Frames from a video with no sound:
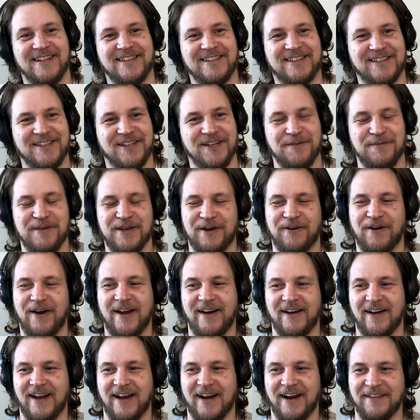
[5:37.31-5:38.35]
It's going to be
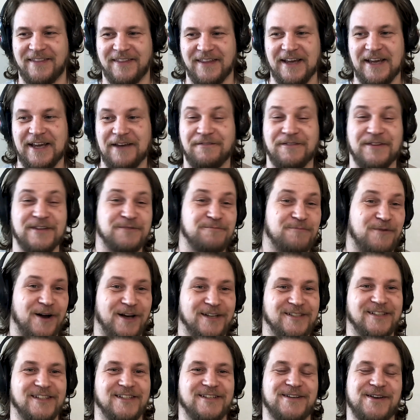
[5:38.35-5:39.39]
great, and I think if this
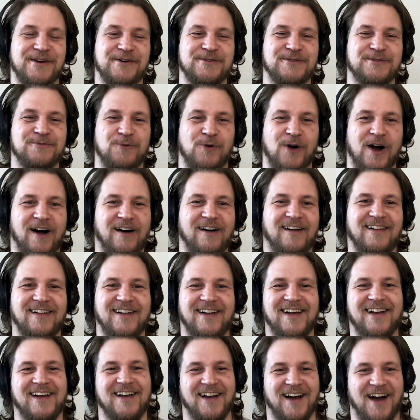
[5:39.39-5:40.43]
process goes well,
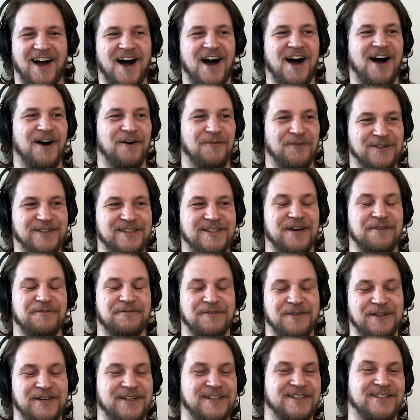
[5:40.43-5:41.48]
we'll
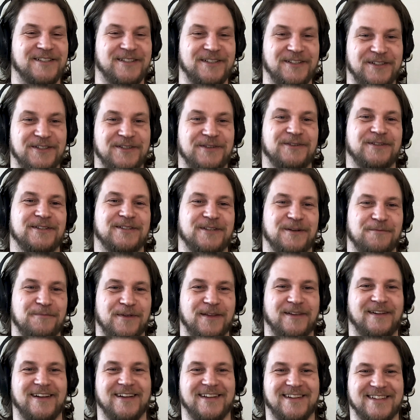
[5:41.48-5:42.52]
definitely consider doing
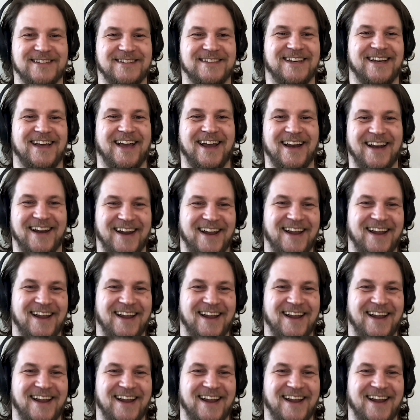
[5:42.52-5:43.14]
something like this again.